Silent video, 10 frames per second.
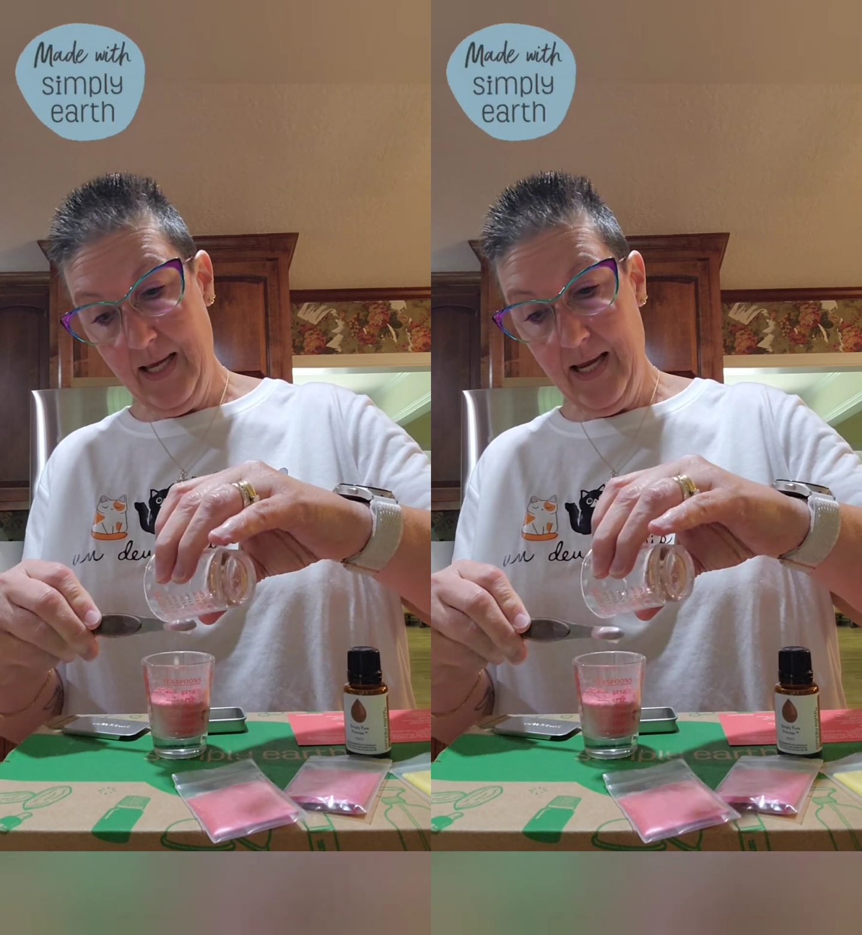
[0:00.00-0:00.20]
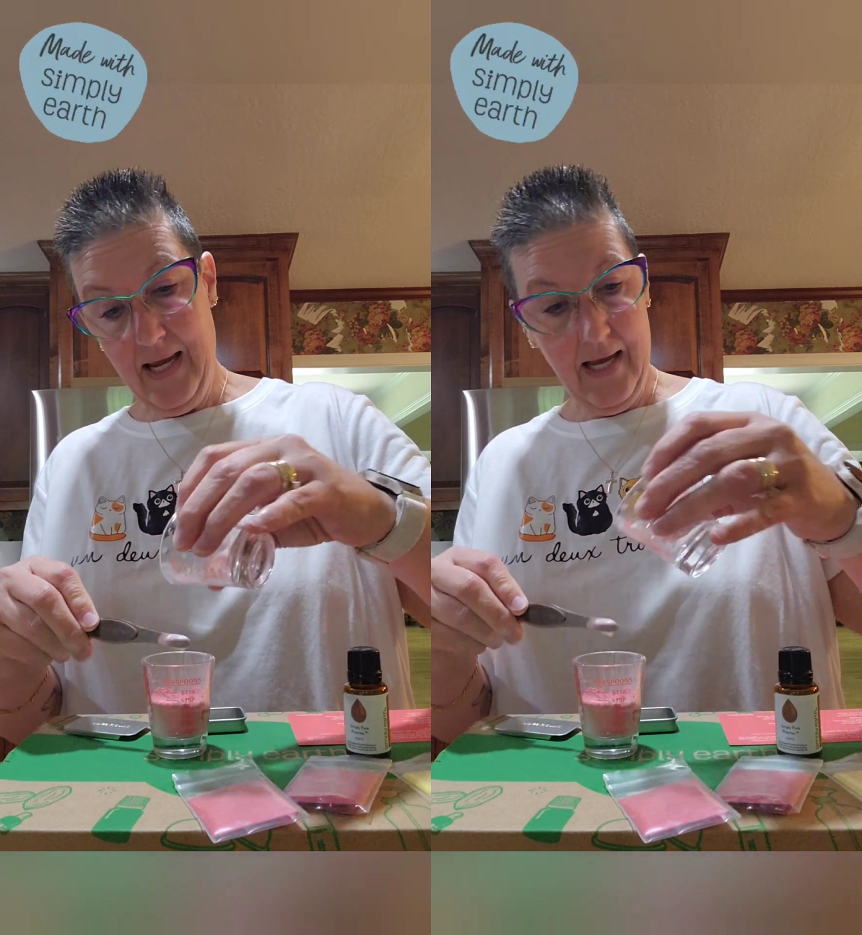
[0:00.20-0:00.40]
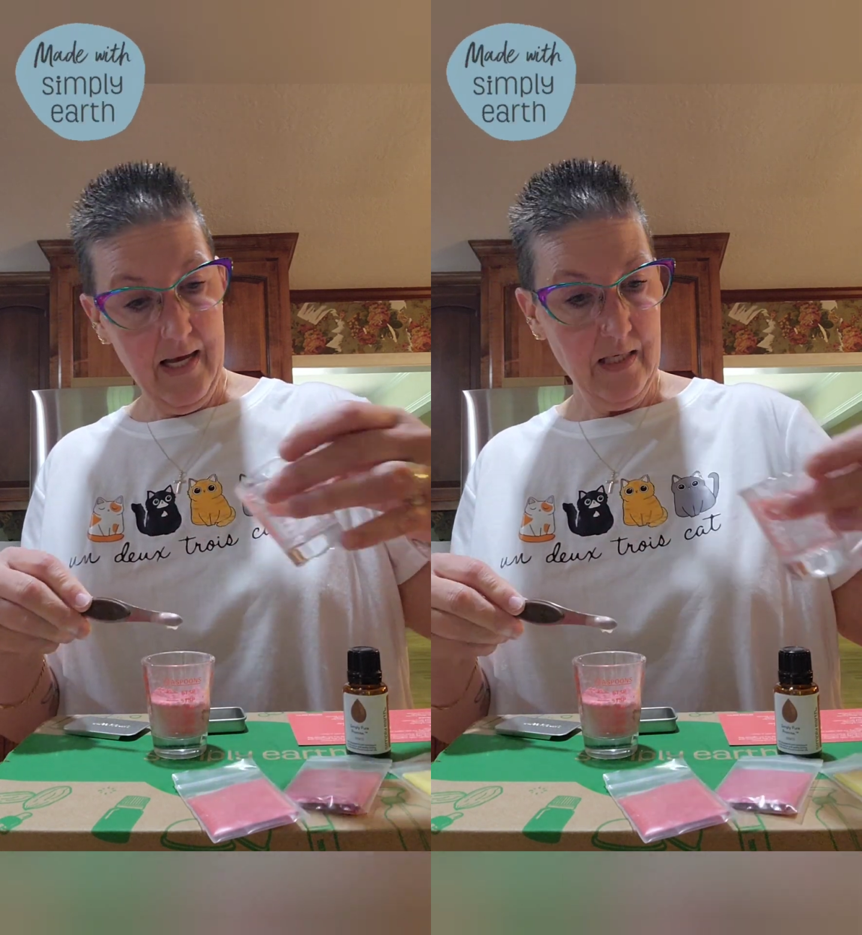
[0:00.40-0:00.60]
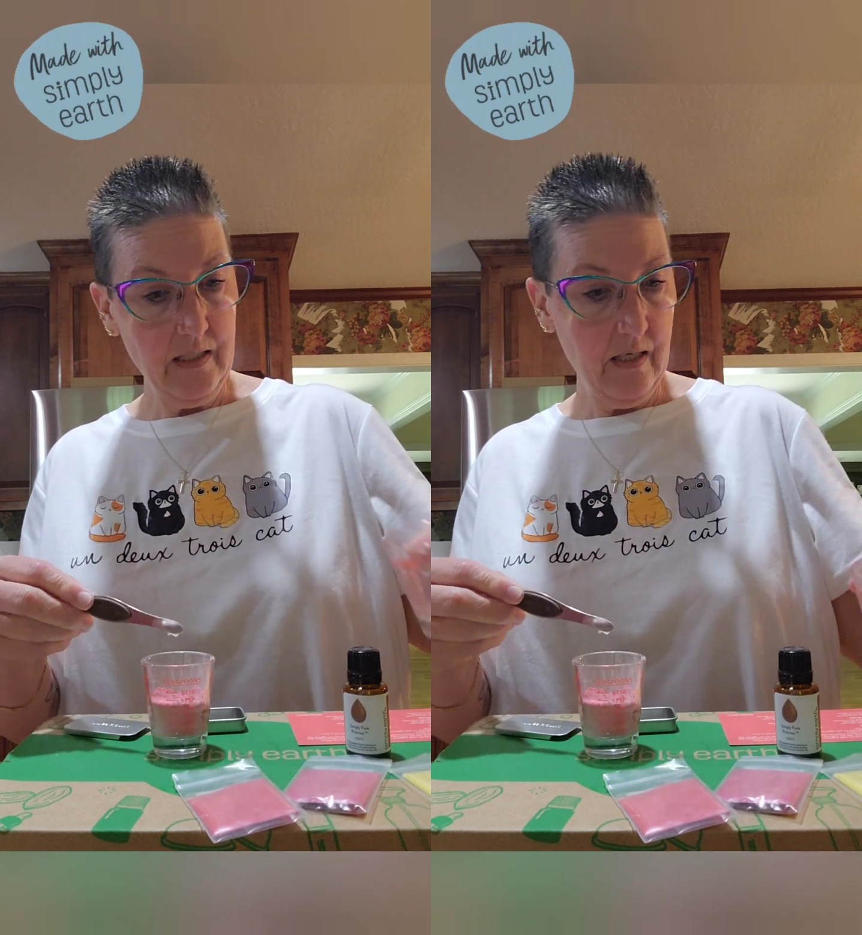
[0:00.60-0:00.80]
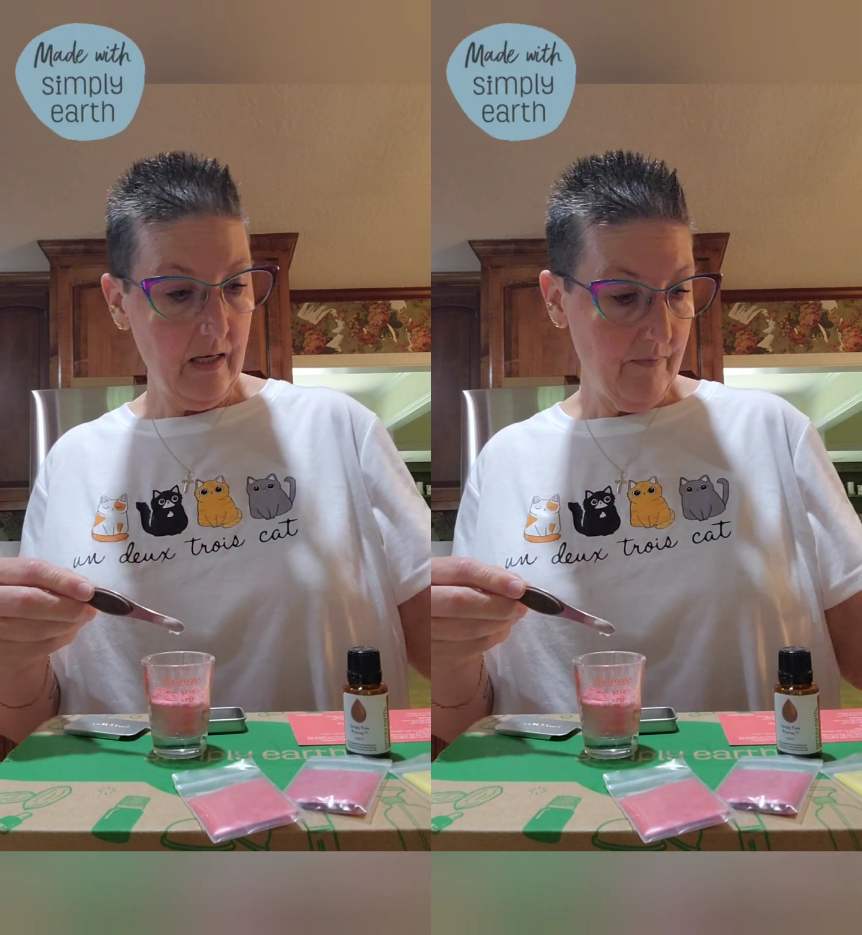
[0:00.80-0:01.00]
and
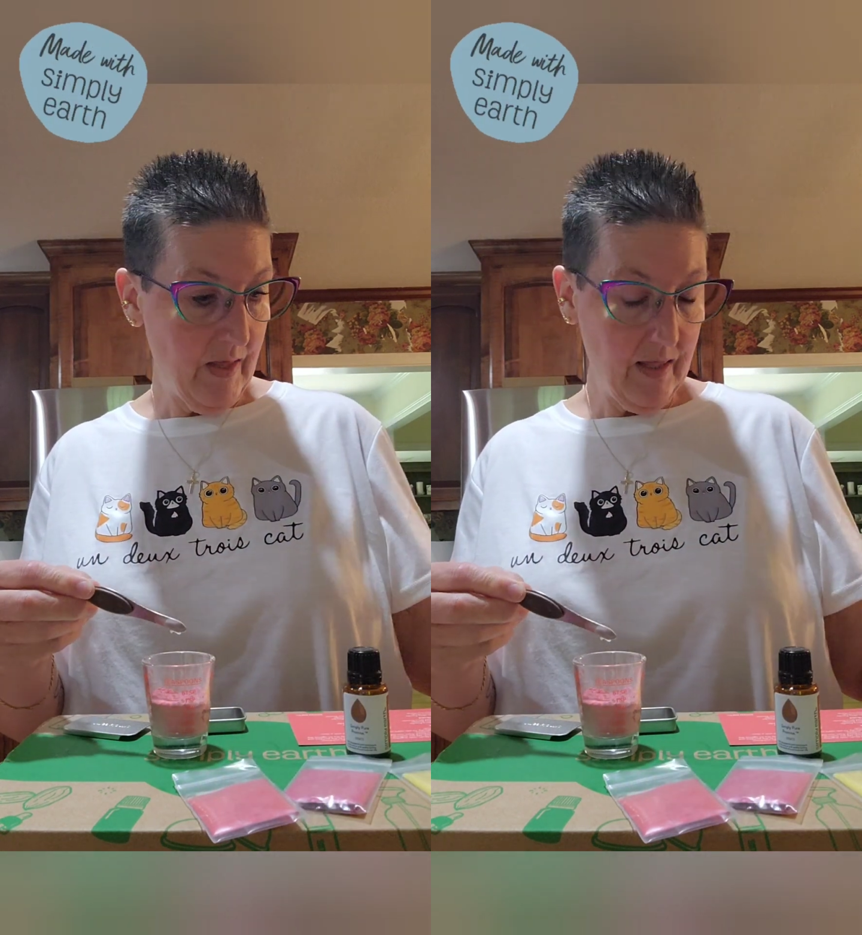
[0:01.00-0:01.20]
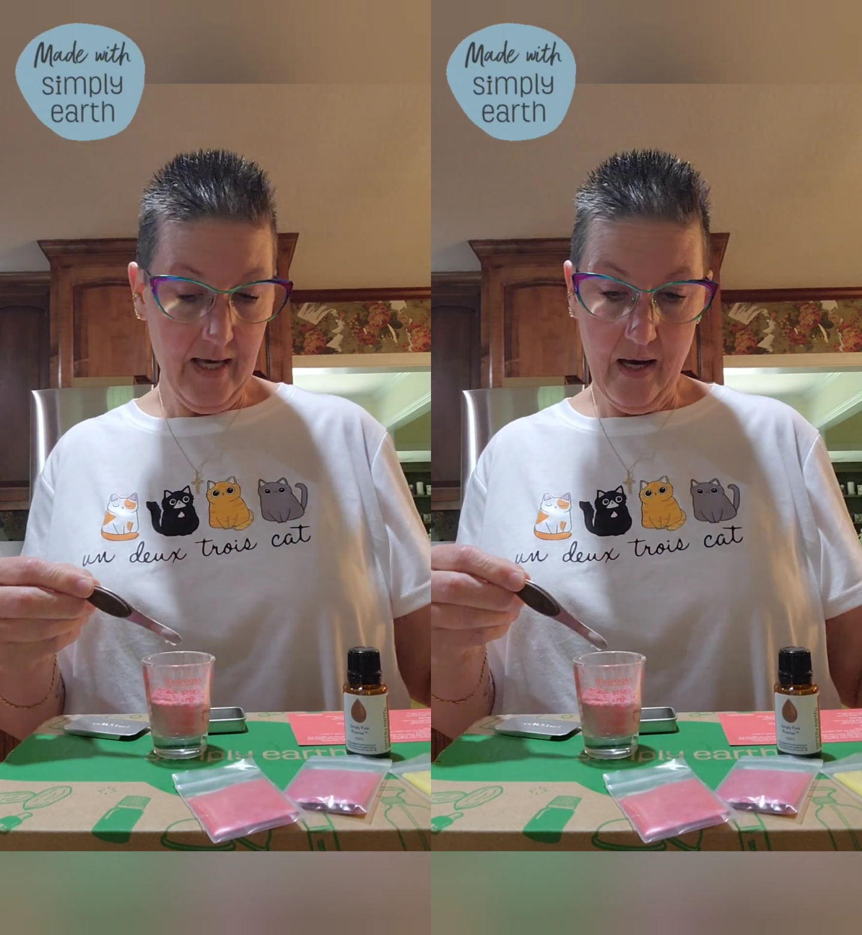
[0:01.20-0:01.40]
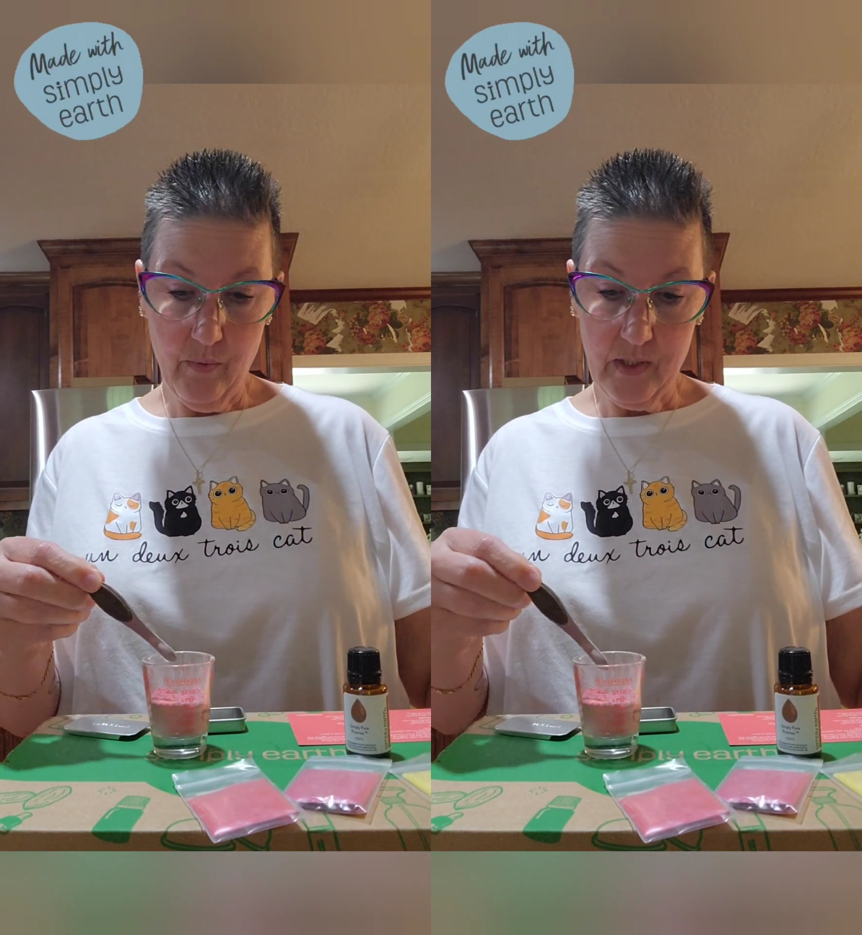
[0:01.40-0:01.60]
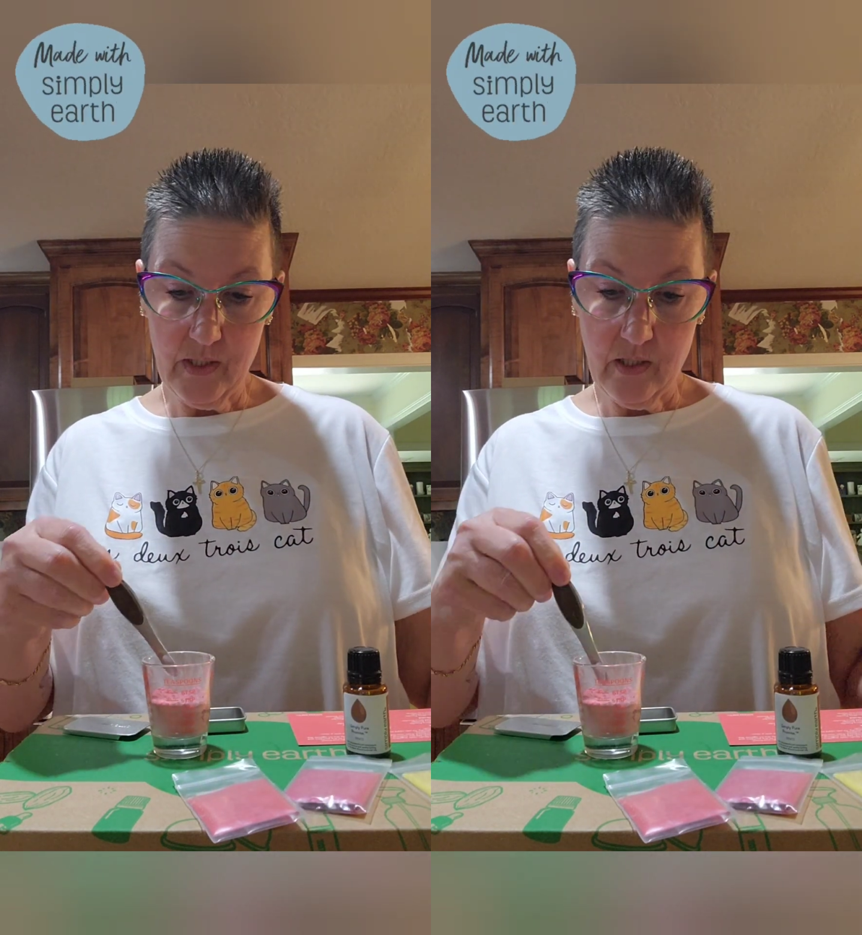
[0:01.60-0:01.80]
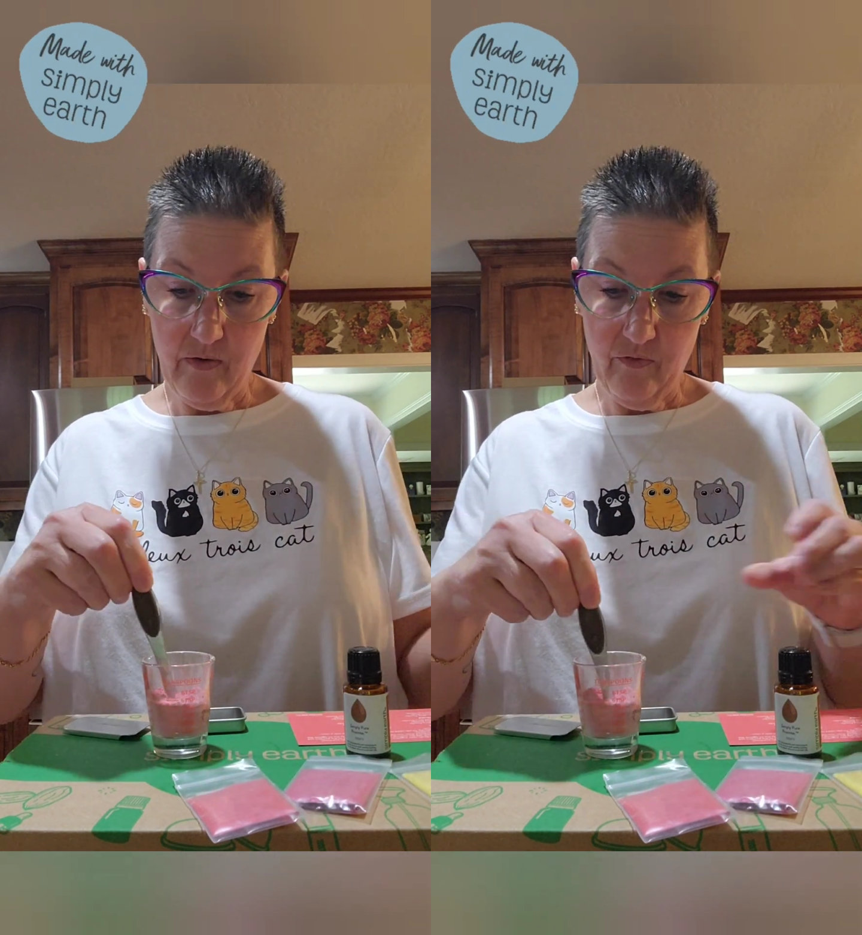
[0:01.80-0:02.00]
that
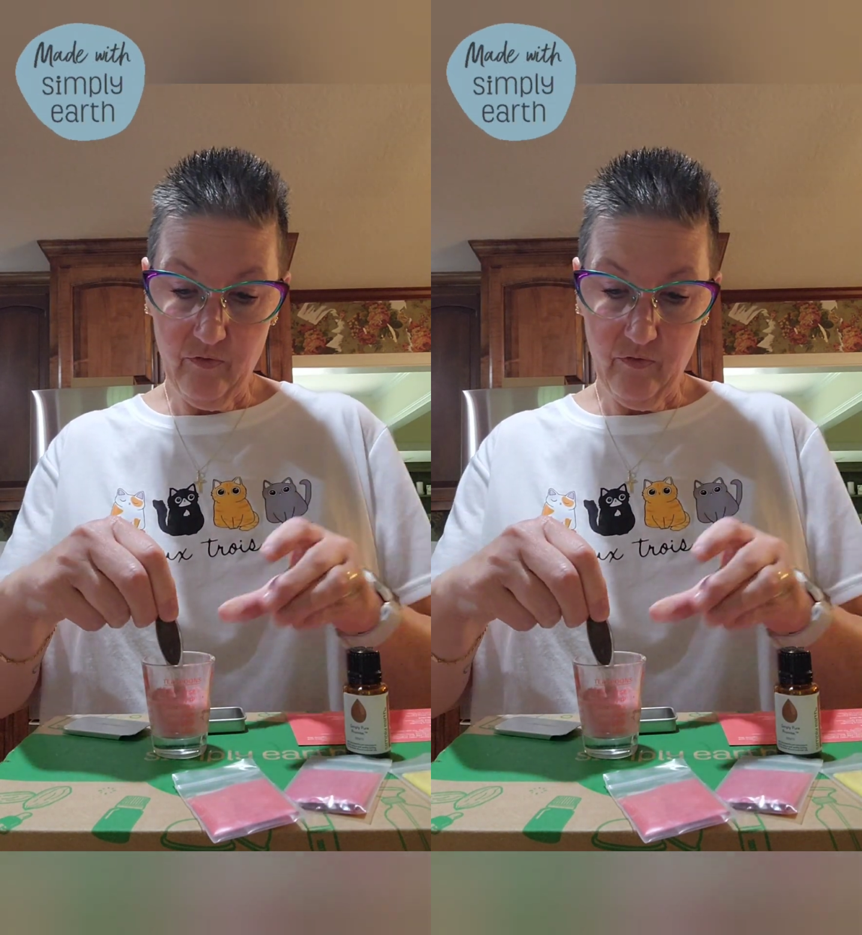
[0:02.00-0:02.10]
was the